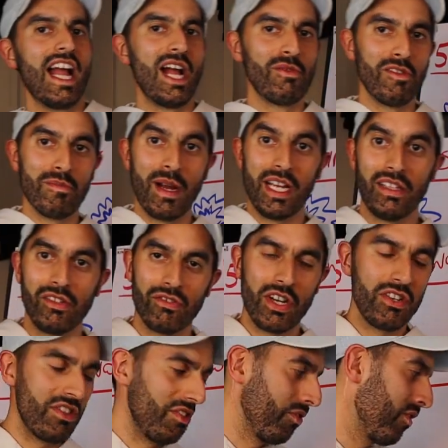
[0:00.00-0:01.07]
uh, with my
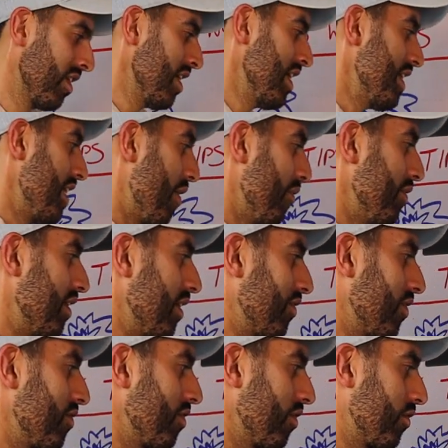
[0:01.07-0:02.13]
illustrations. Now
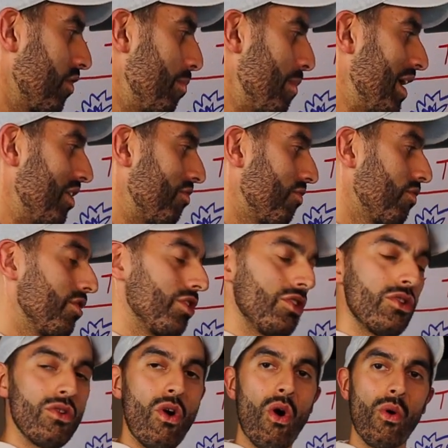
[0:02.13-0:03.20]
this is just to make sure that
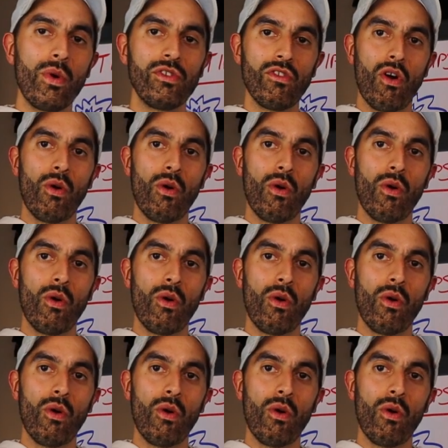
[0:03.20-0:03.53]
you always,